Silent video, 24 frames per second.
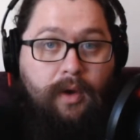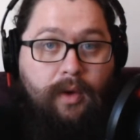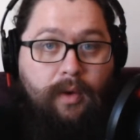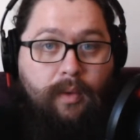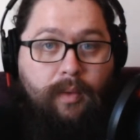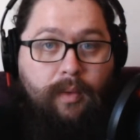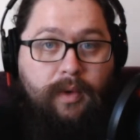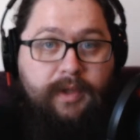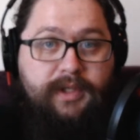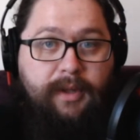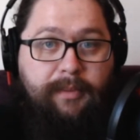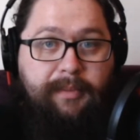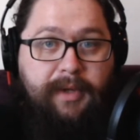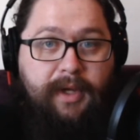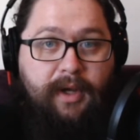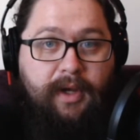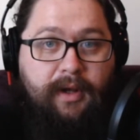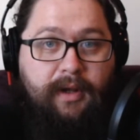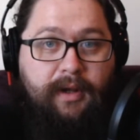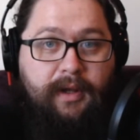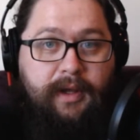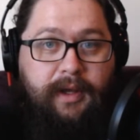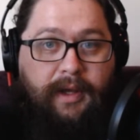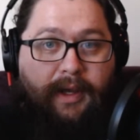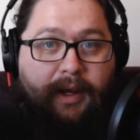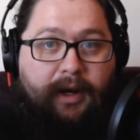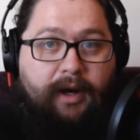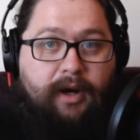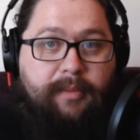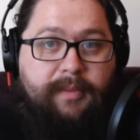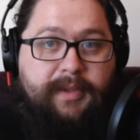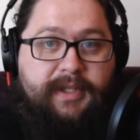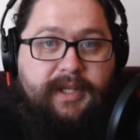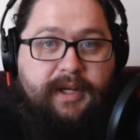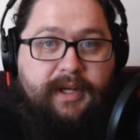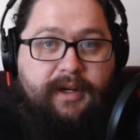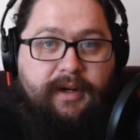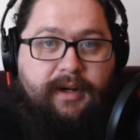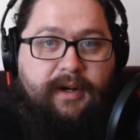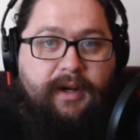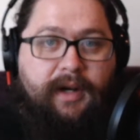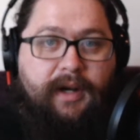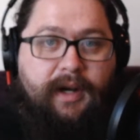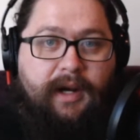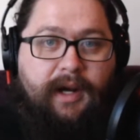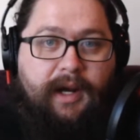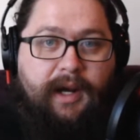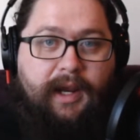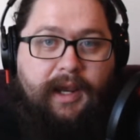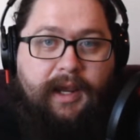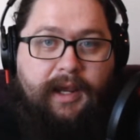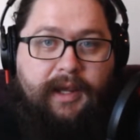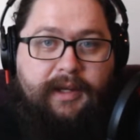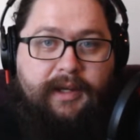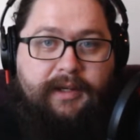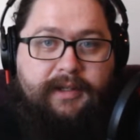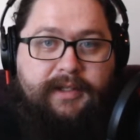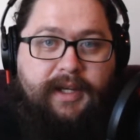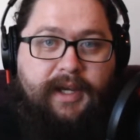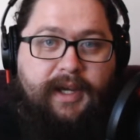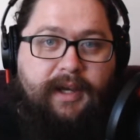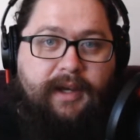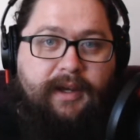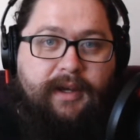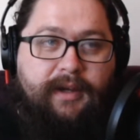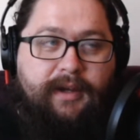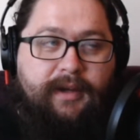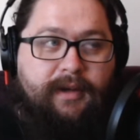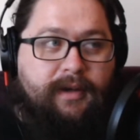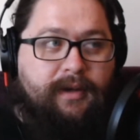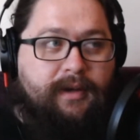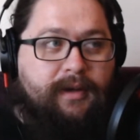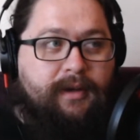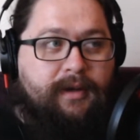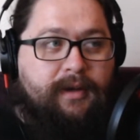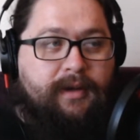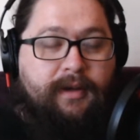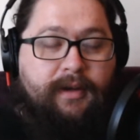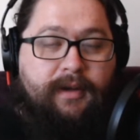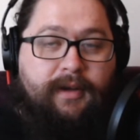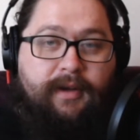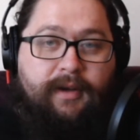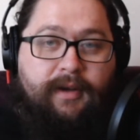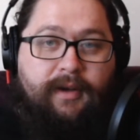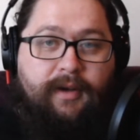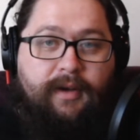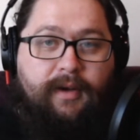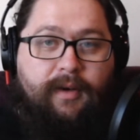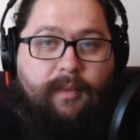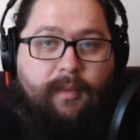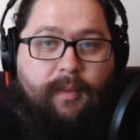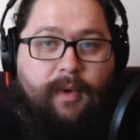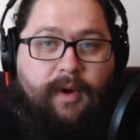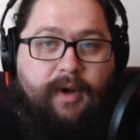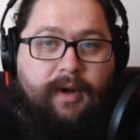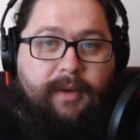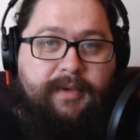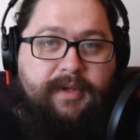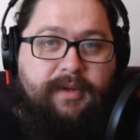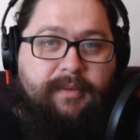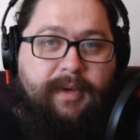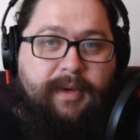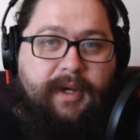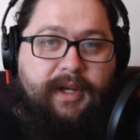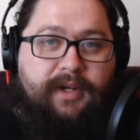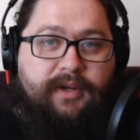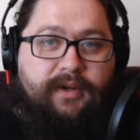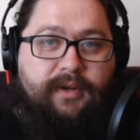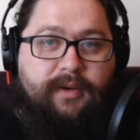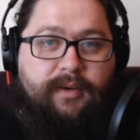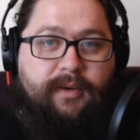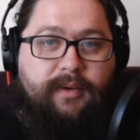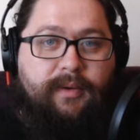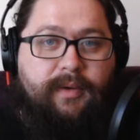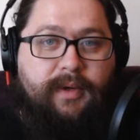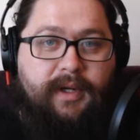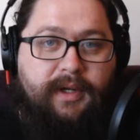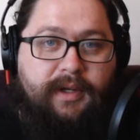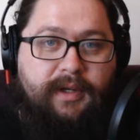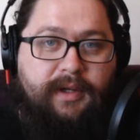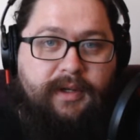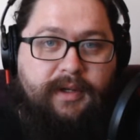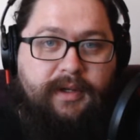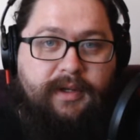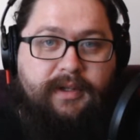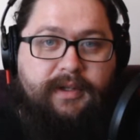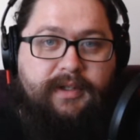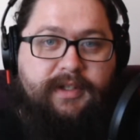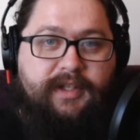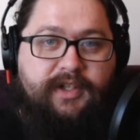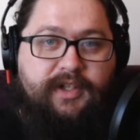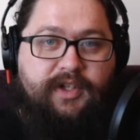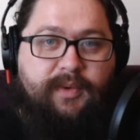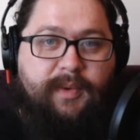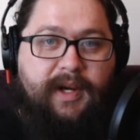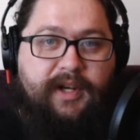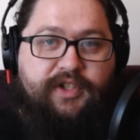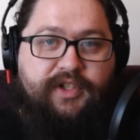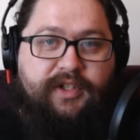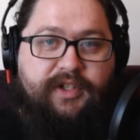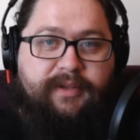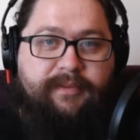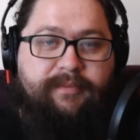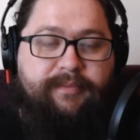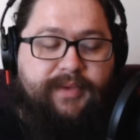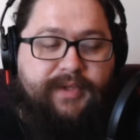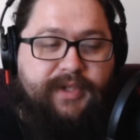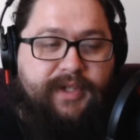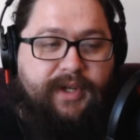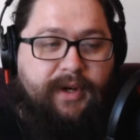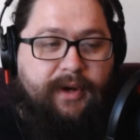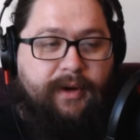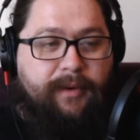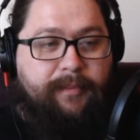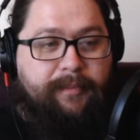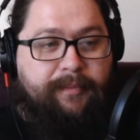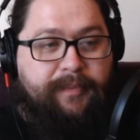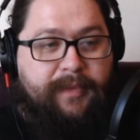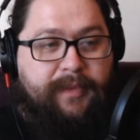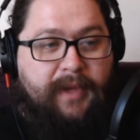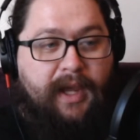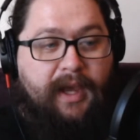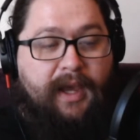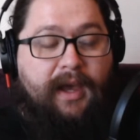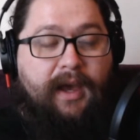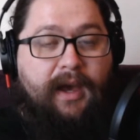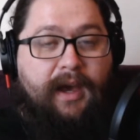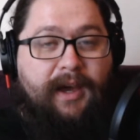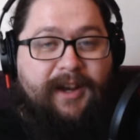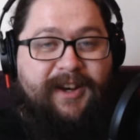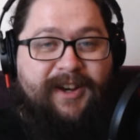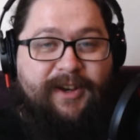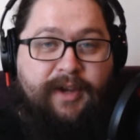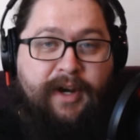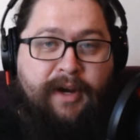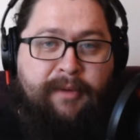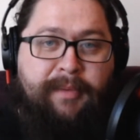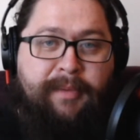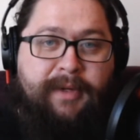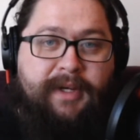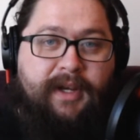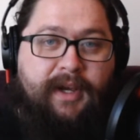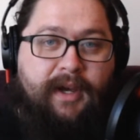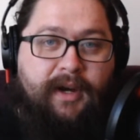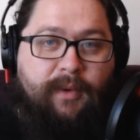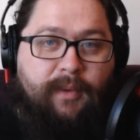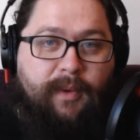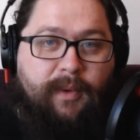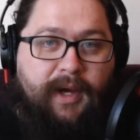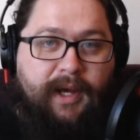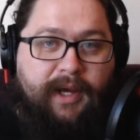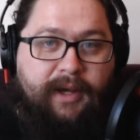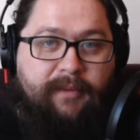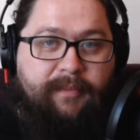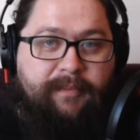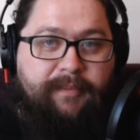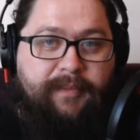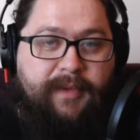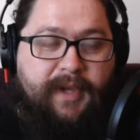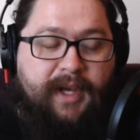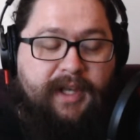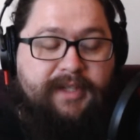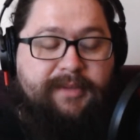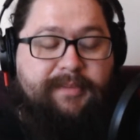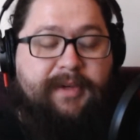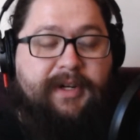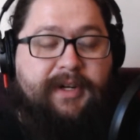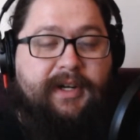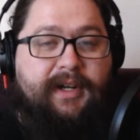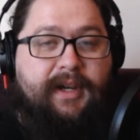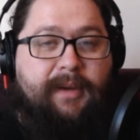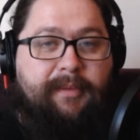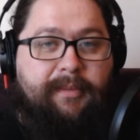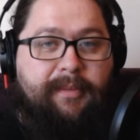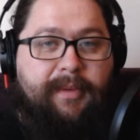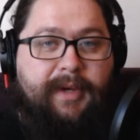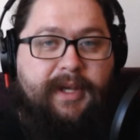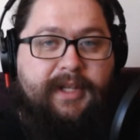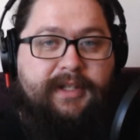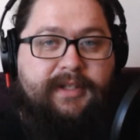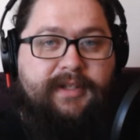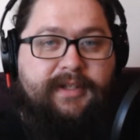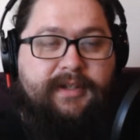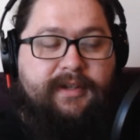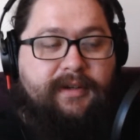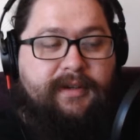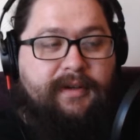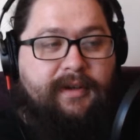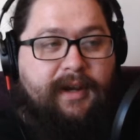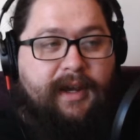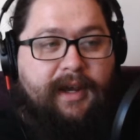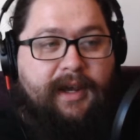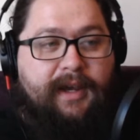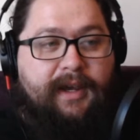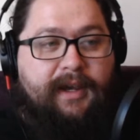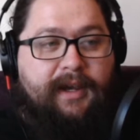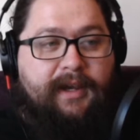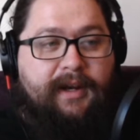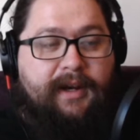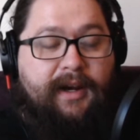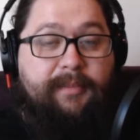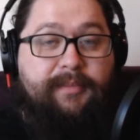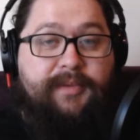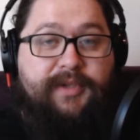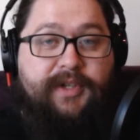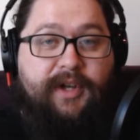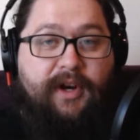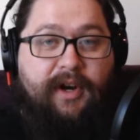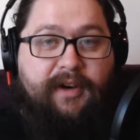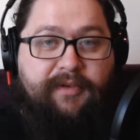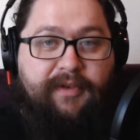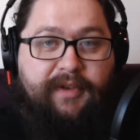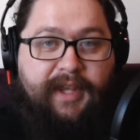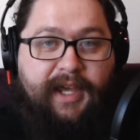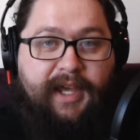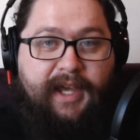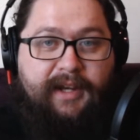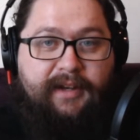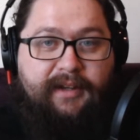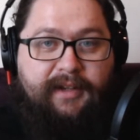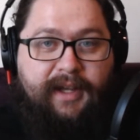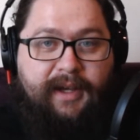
What's up, y'all? Erebus here, and welcome to my new situation. So, I know that I've been gone a while. It's been a couple months, and I'm sorry for that.